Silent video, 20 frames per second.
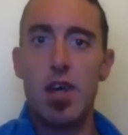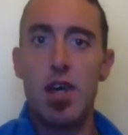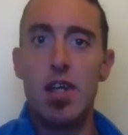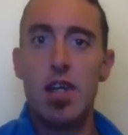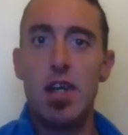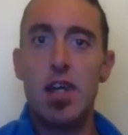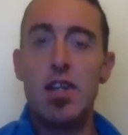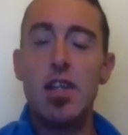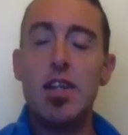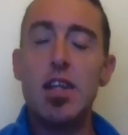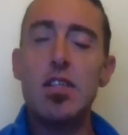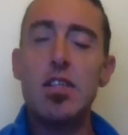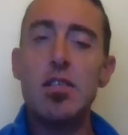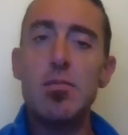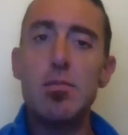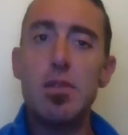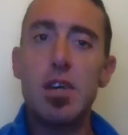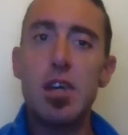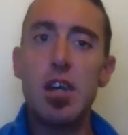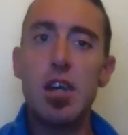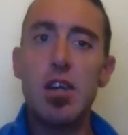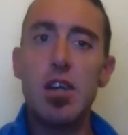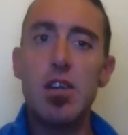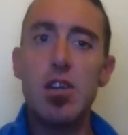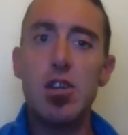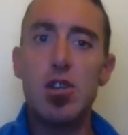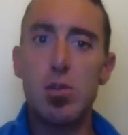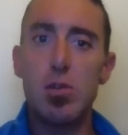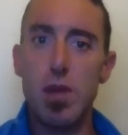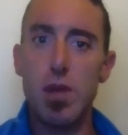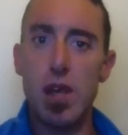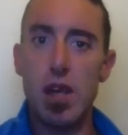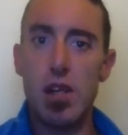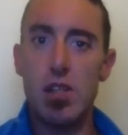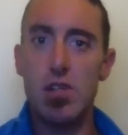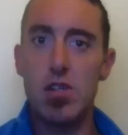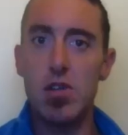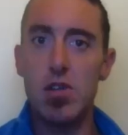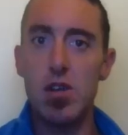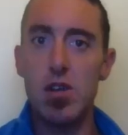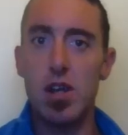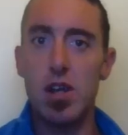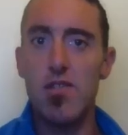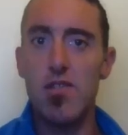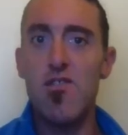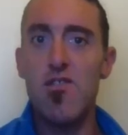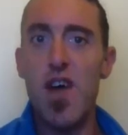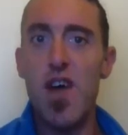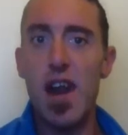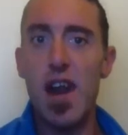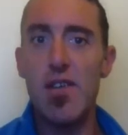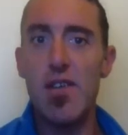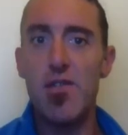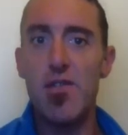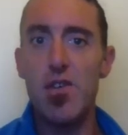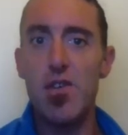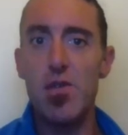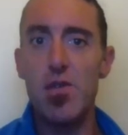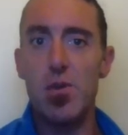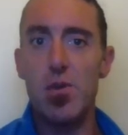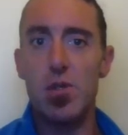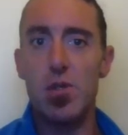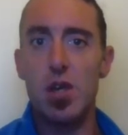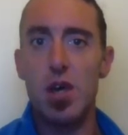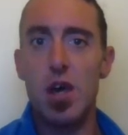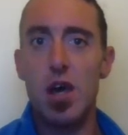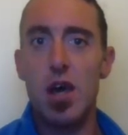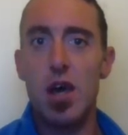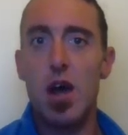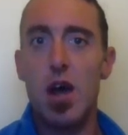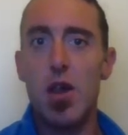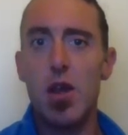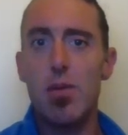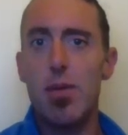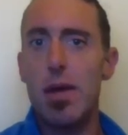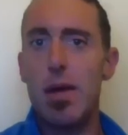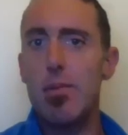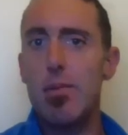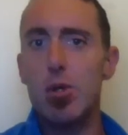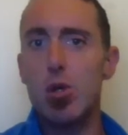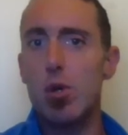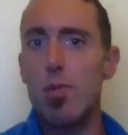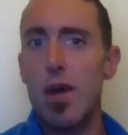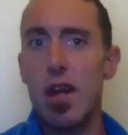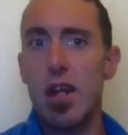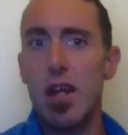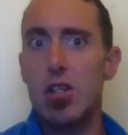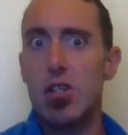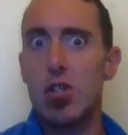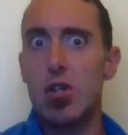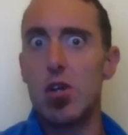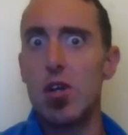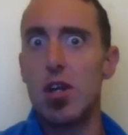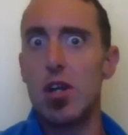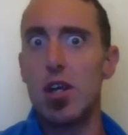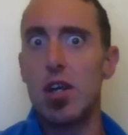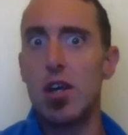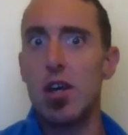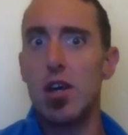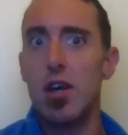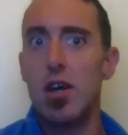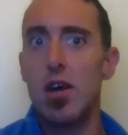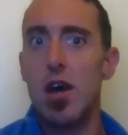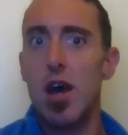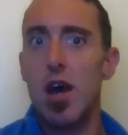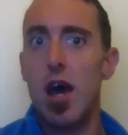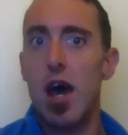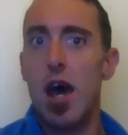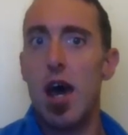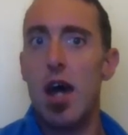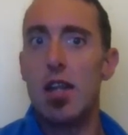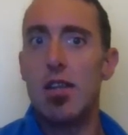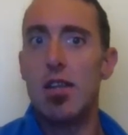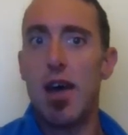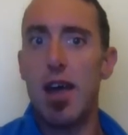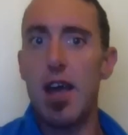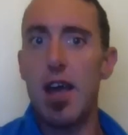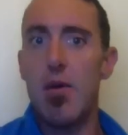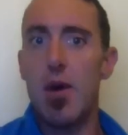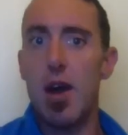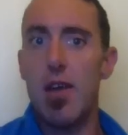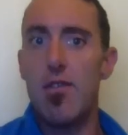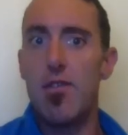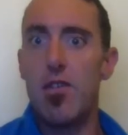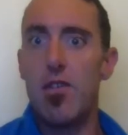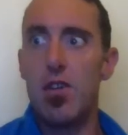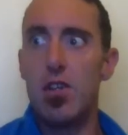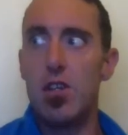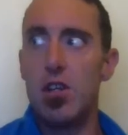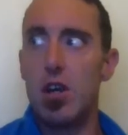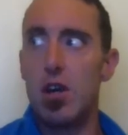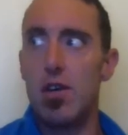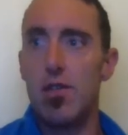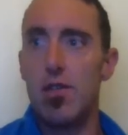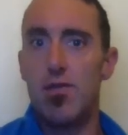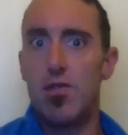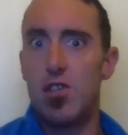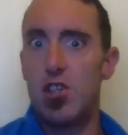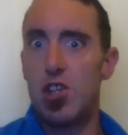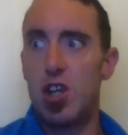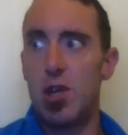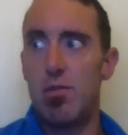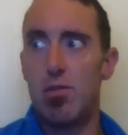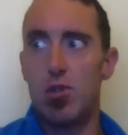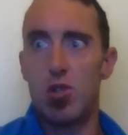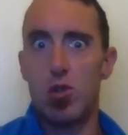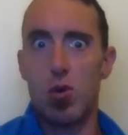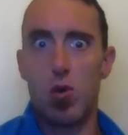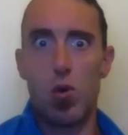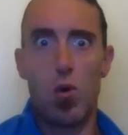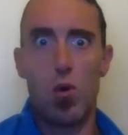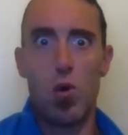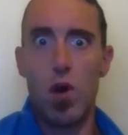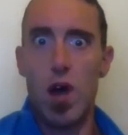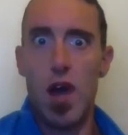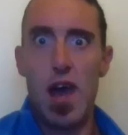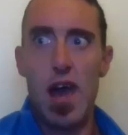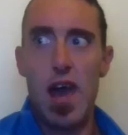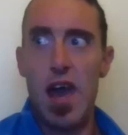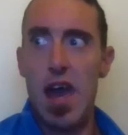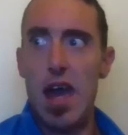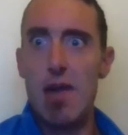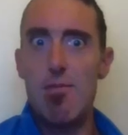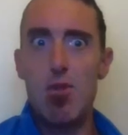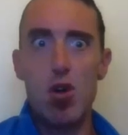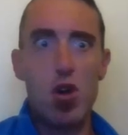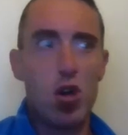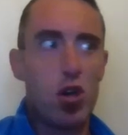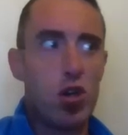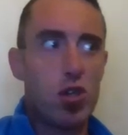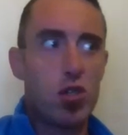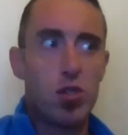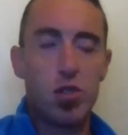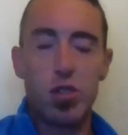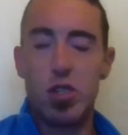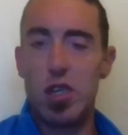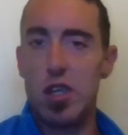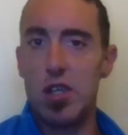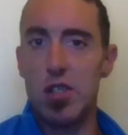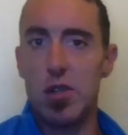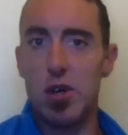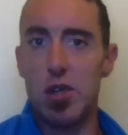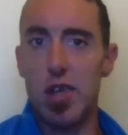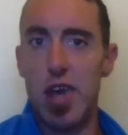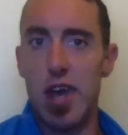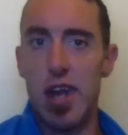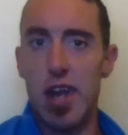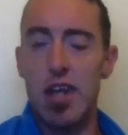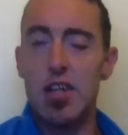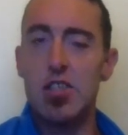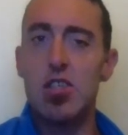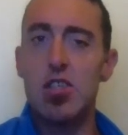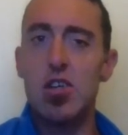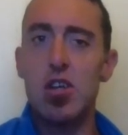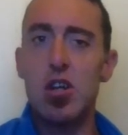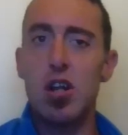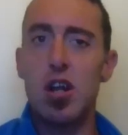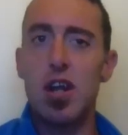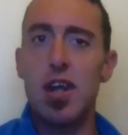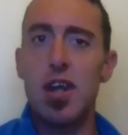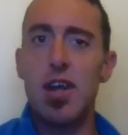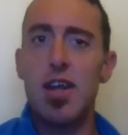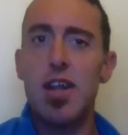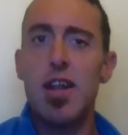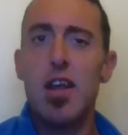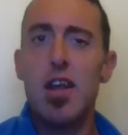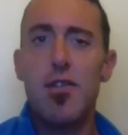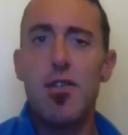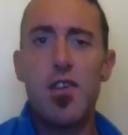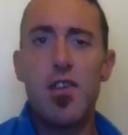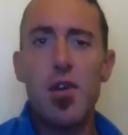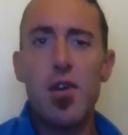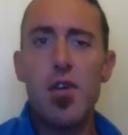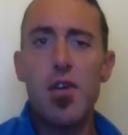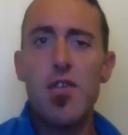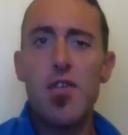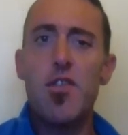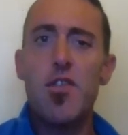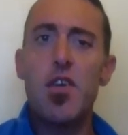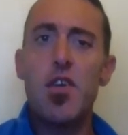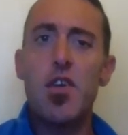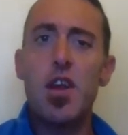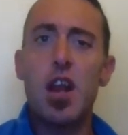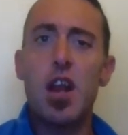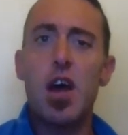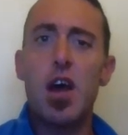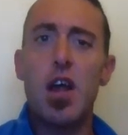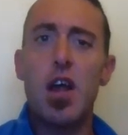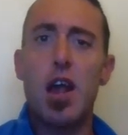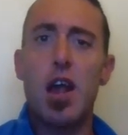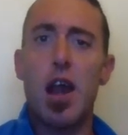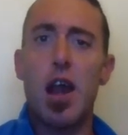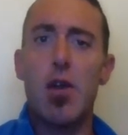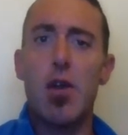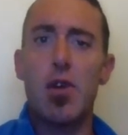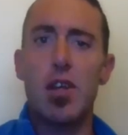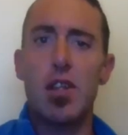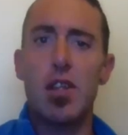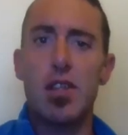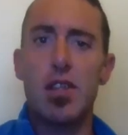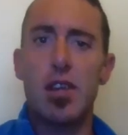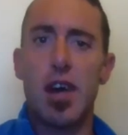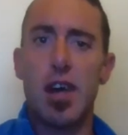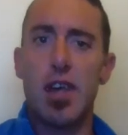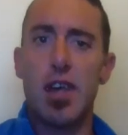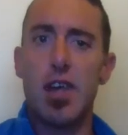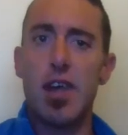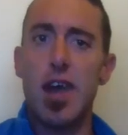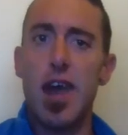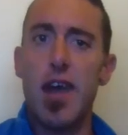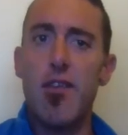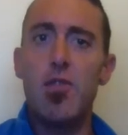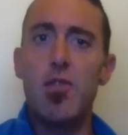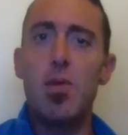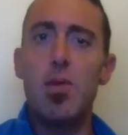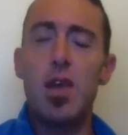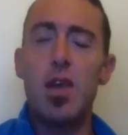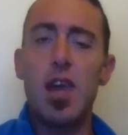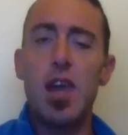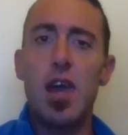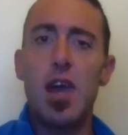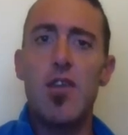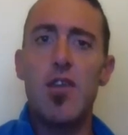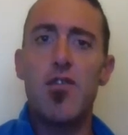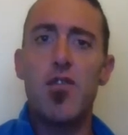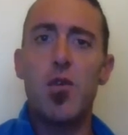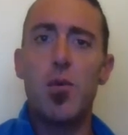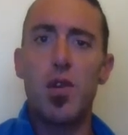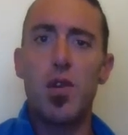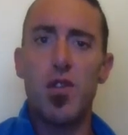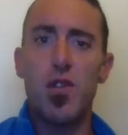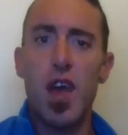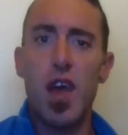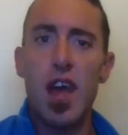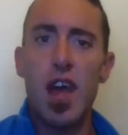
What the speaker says: Now, that doesn't mean you should be excluding fatty foods. A lot of people talk about excluding takeaway foods, you know, of chips or hamburgers and things like that. Now, certainly, if you're on a very low calorie intake, you have to be careful with